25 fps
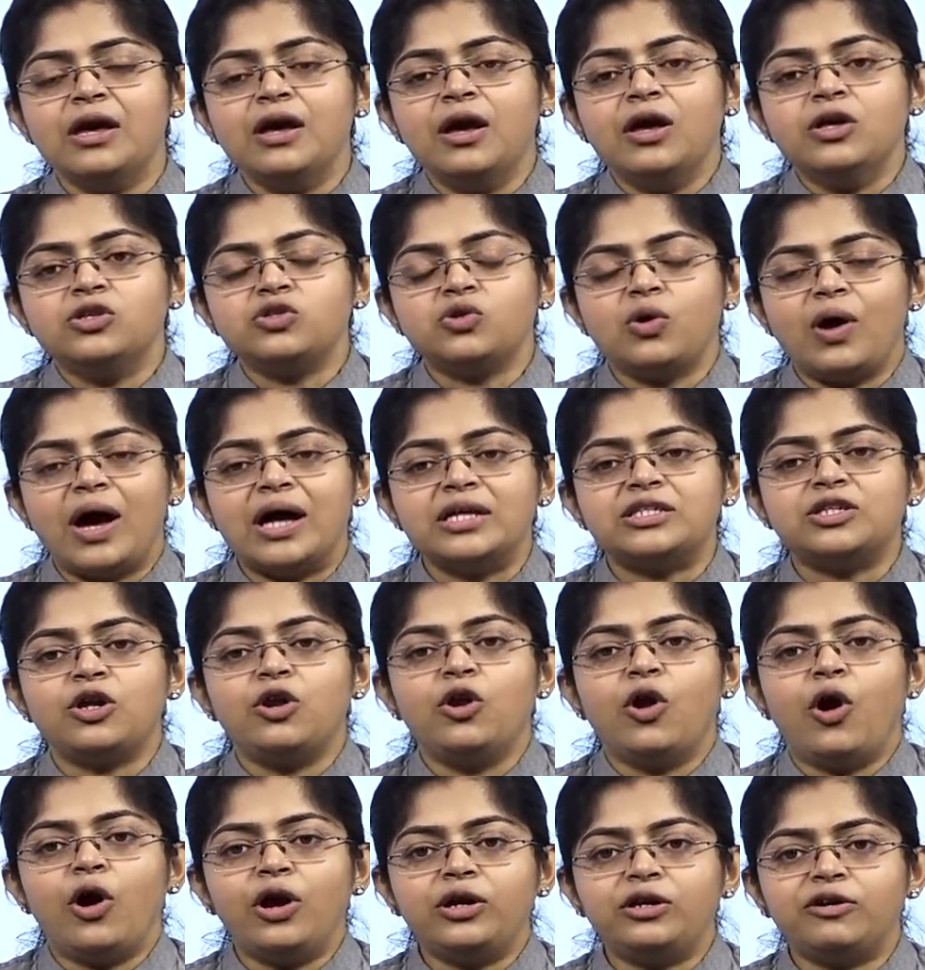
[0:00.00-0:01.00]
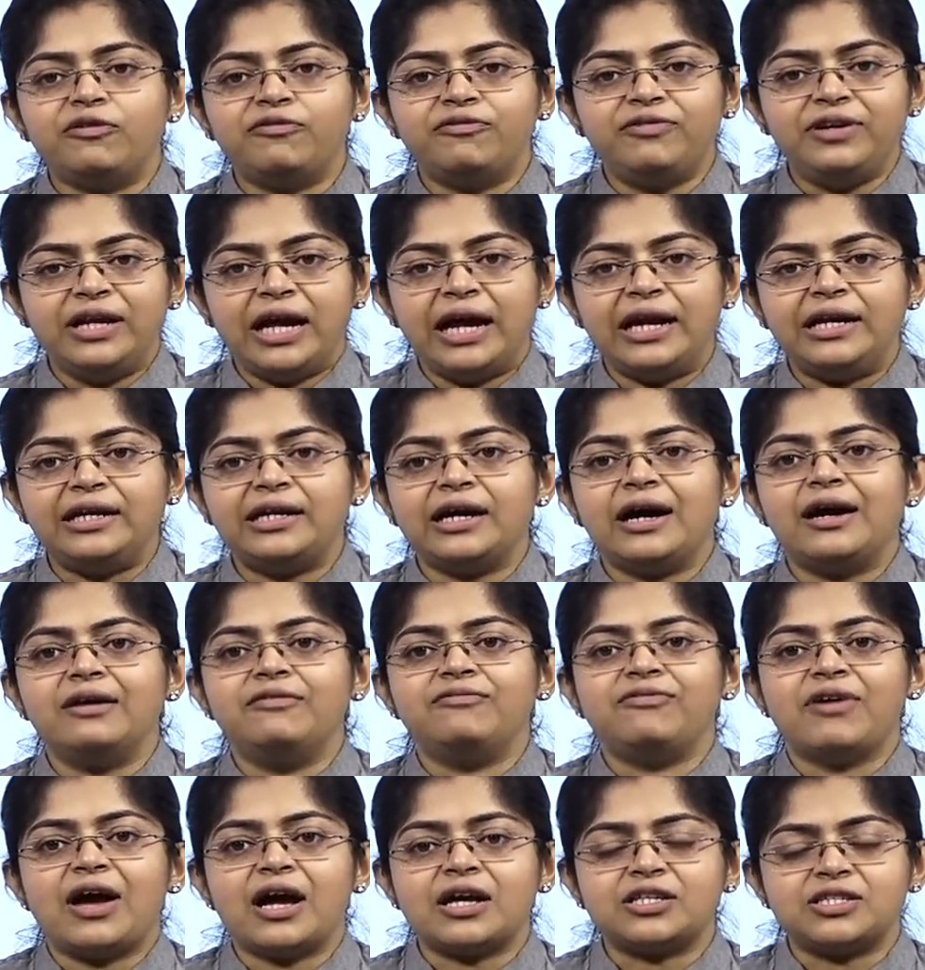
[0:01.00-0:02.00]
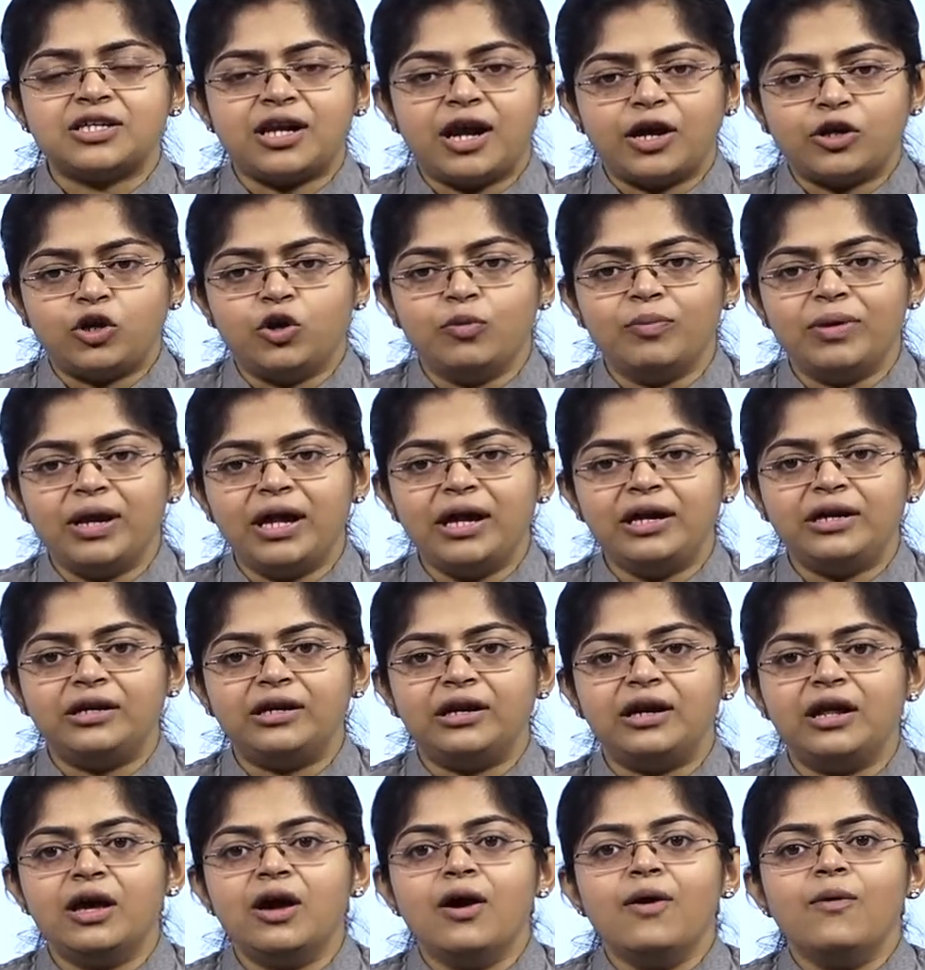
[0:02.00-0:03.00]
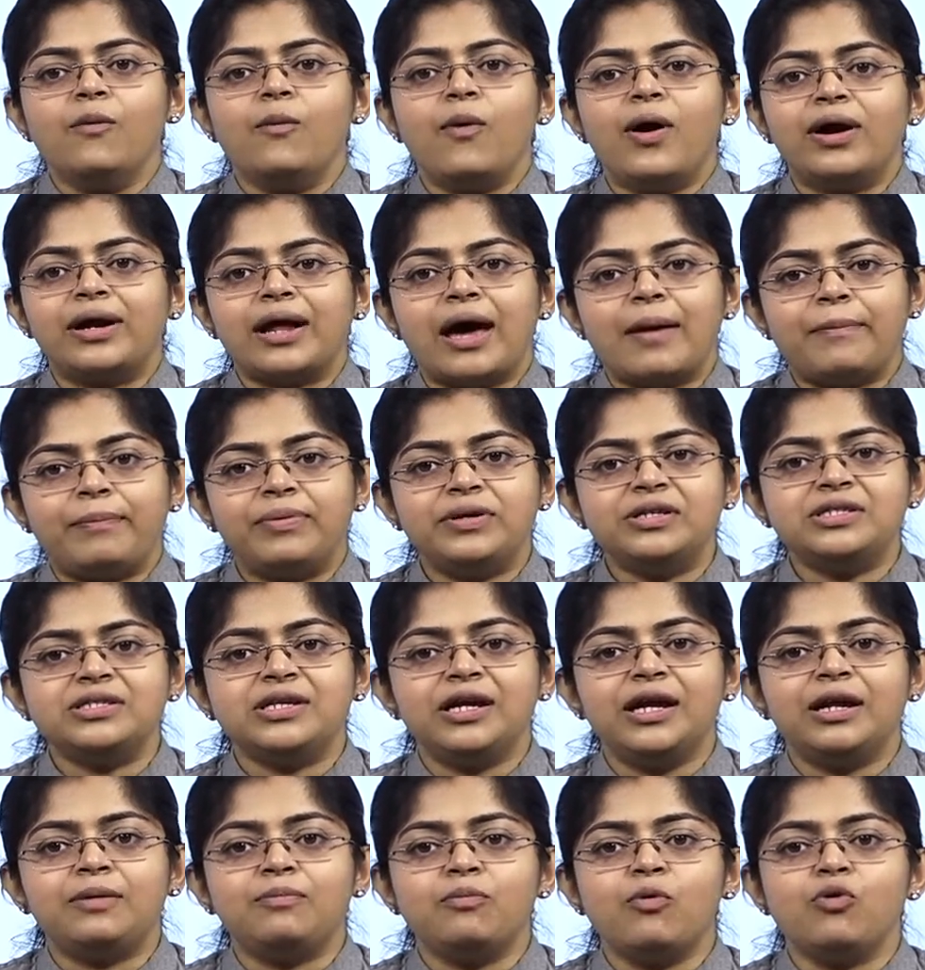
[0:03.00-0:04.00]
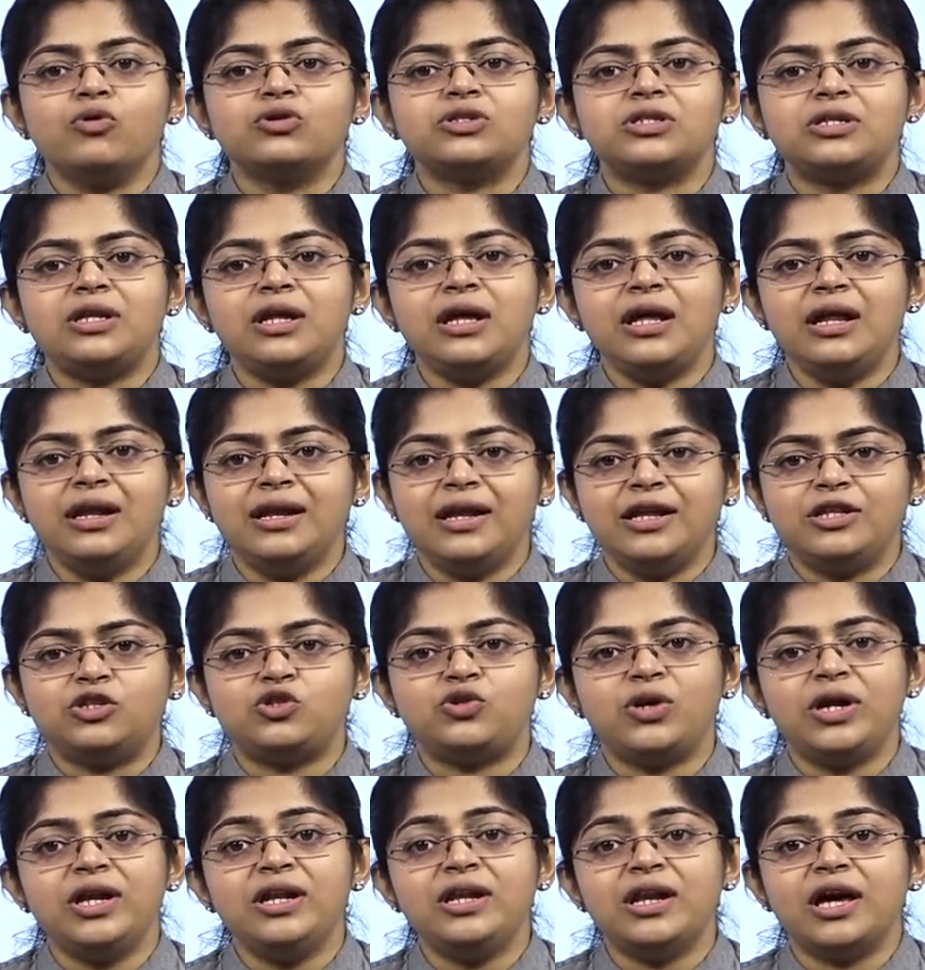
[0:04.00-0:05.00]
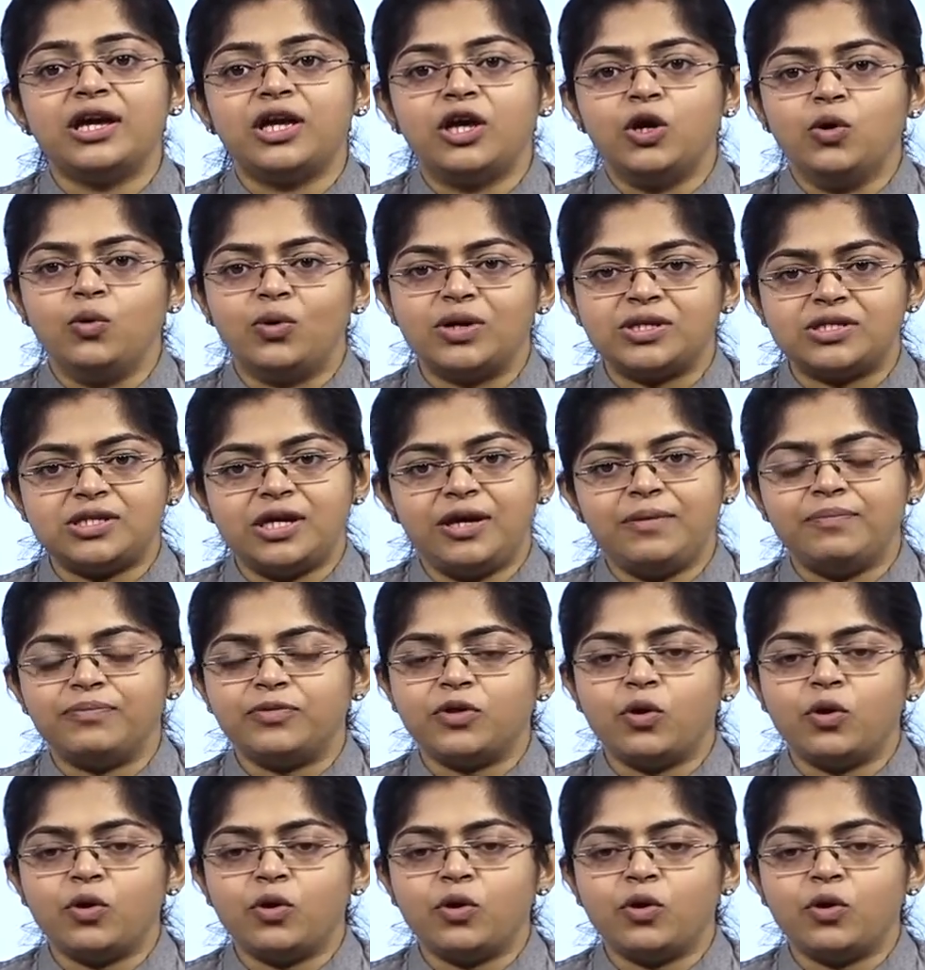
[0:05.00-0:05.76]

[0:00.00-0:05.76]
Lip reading: So, as a lot of data and facts are accumulated, what happens? It mostly leads to inaccuracy.